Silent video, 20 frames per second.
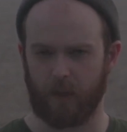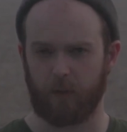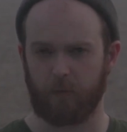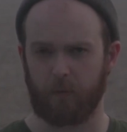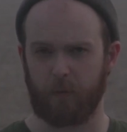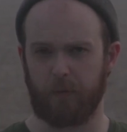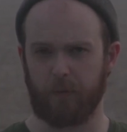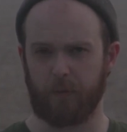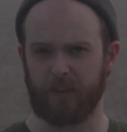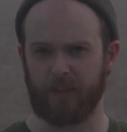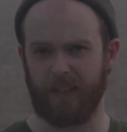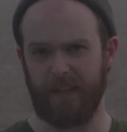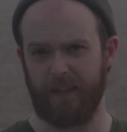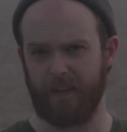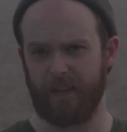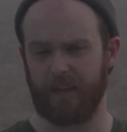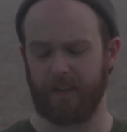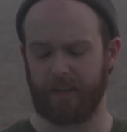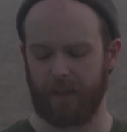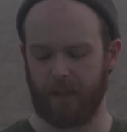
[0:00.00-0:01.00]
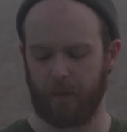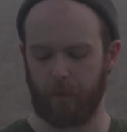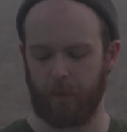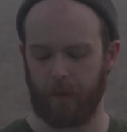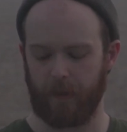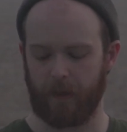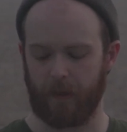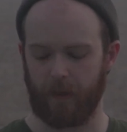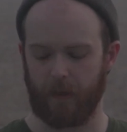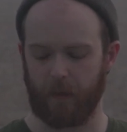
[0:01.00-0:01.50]
We were late that day
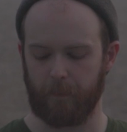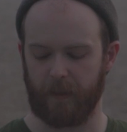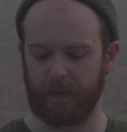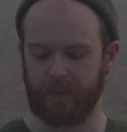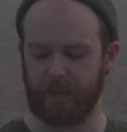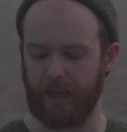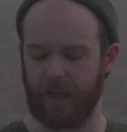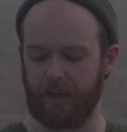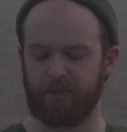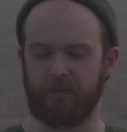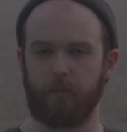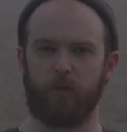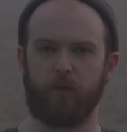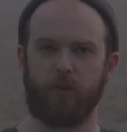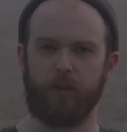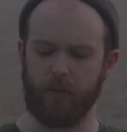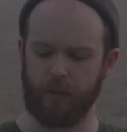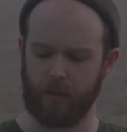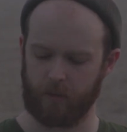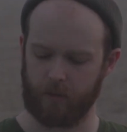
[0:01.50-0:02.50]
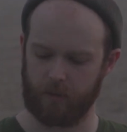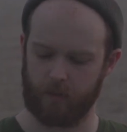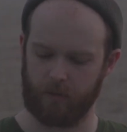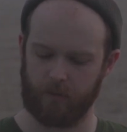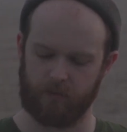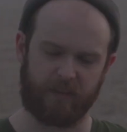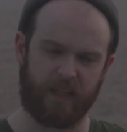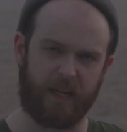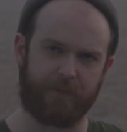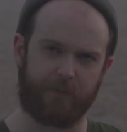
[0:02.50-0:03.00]
picking up my dad from work.
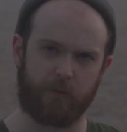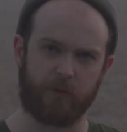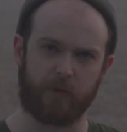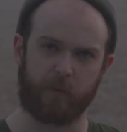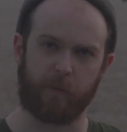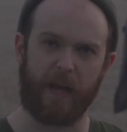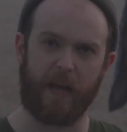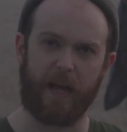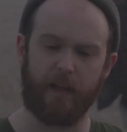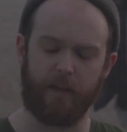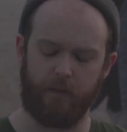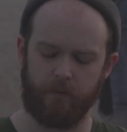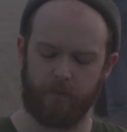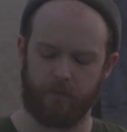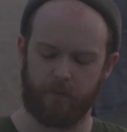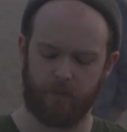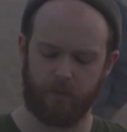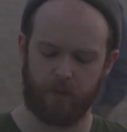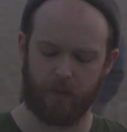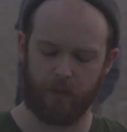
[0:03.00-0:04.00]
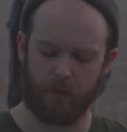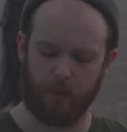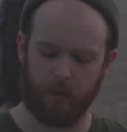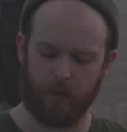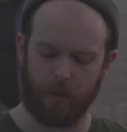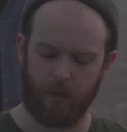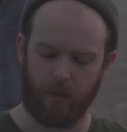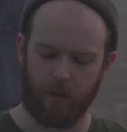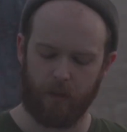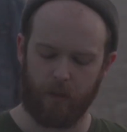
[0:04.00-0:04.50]
Traffic was bad.
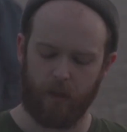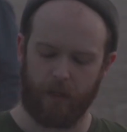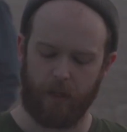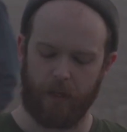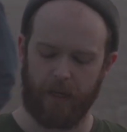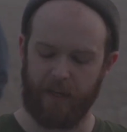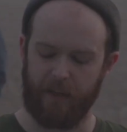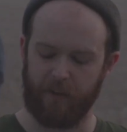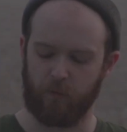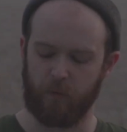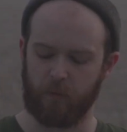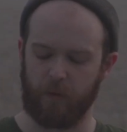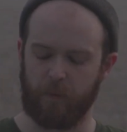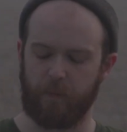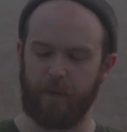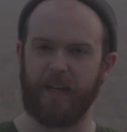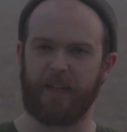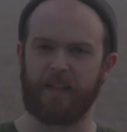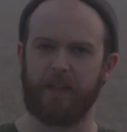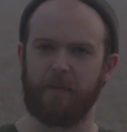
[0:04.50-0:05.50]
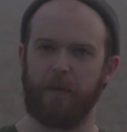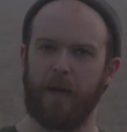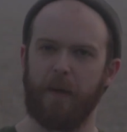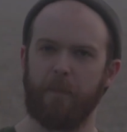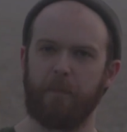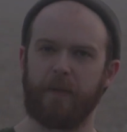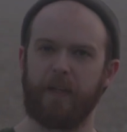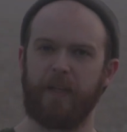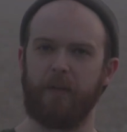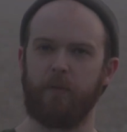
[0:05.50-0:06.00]
And when we picked him
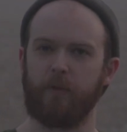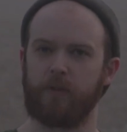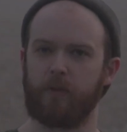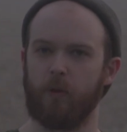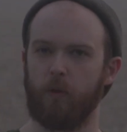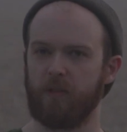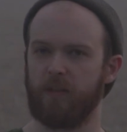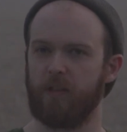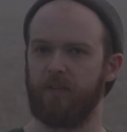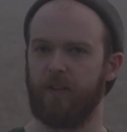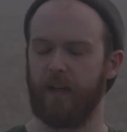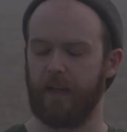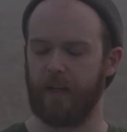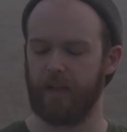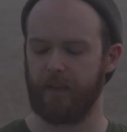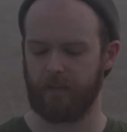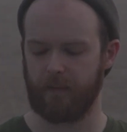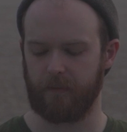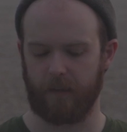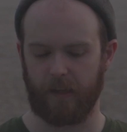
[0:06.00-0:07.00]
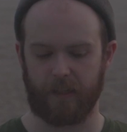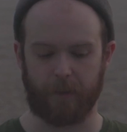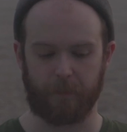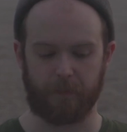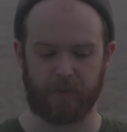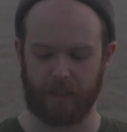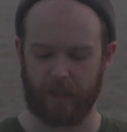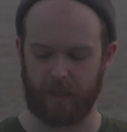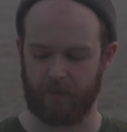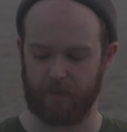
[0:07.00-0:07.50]
up, he was horrified and
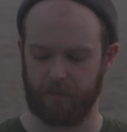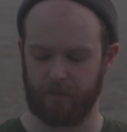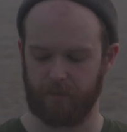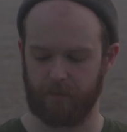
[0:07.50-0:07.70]
upset.